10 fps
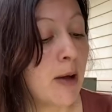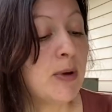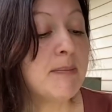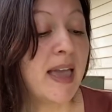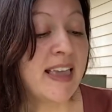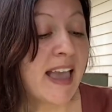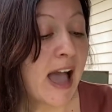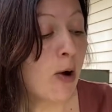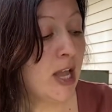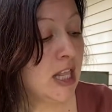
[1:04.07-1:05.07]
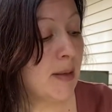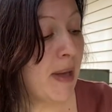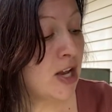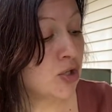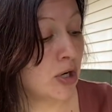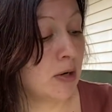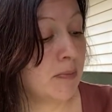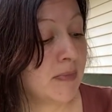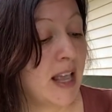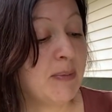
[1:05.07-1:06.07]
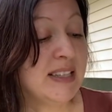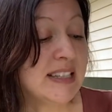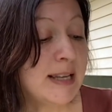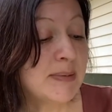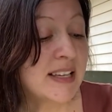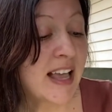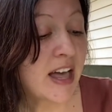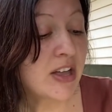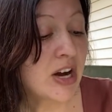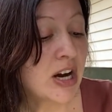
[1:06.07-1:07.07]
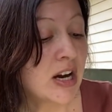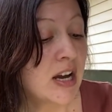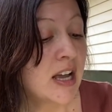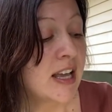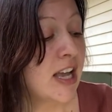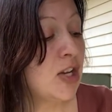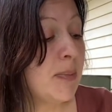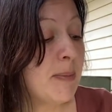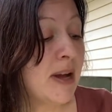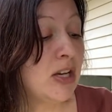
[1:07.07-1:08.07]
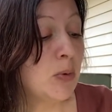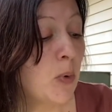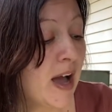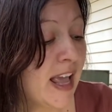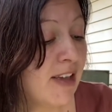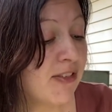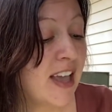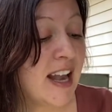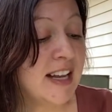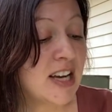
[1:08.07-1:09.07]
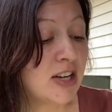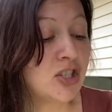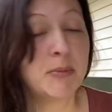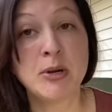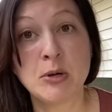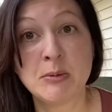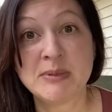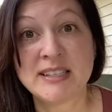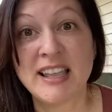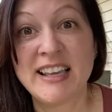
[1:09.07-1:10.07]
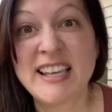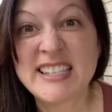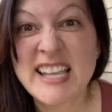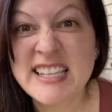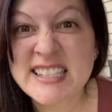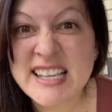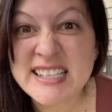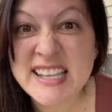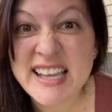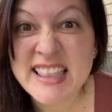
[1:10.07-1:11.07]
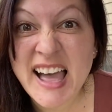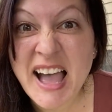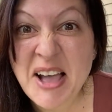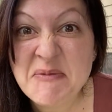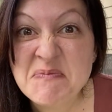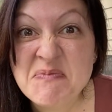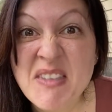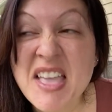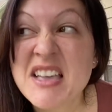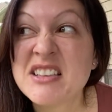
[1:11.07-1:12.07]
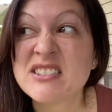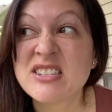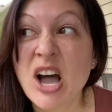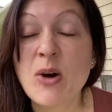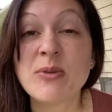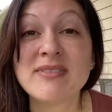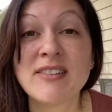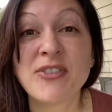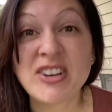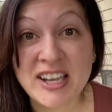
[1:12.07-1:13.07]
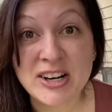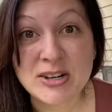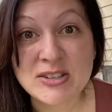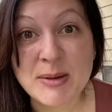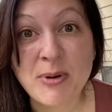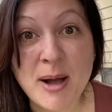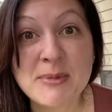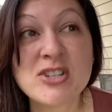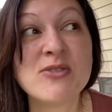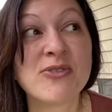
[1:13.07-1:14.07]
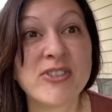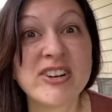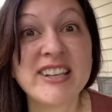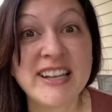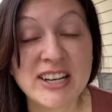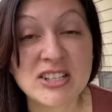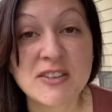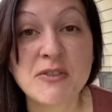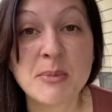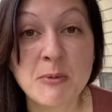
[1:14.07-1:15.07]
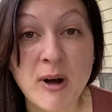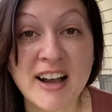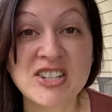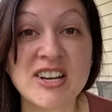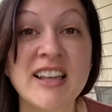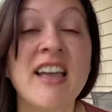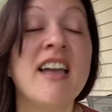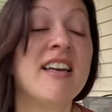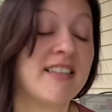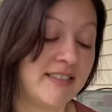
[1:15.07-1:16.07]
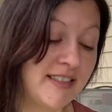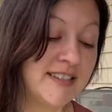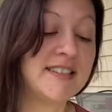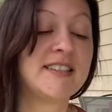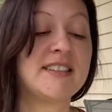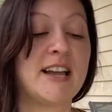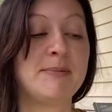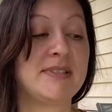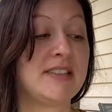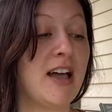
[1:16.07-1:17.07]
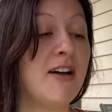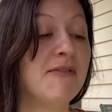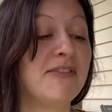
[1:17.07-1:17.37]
we make out in the bedroom? Can we sleep together? Can you be my new wife? Can I touch your boobs? Like, he says things like that. So for years, I promise you, for years, if you've been watching, this is the type of stuff